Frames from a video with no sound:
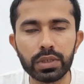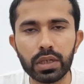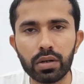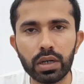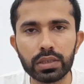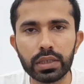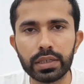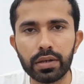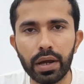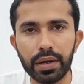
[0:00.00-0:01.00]
across
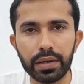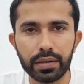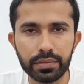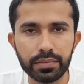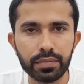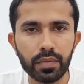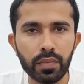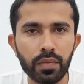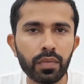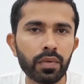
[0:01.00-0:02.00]
the Atlantic.
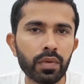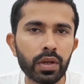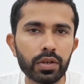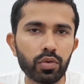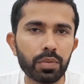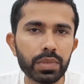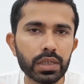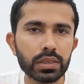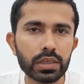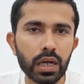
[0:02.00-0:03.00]

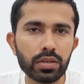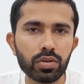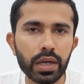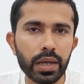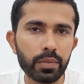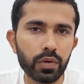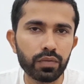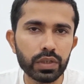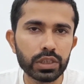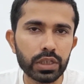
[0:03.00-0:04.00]
Europeans also came to
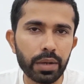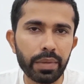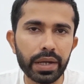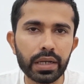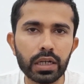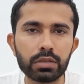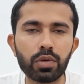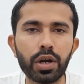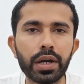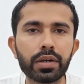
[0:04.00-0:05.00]
fish in America's
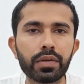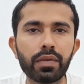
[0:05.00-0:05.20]
productive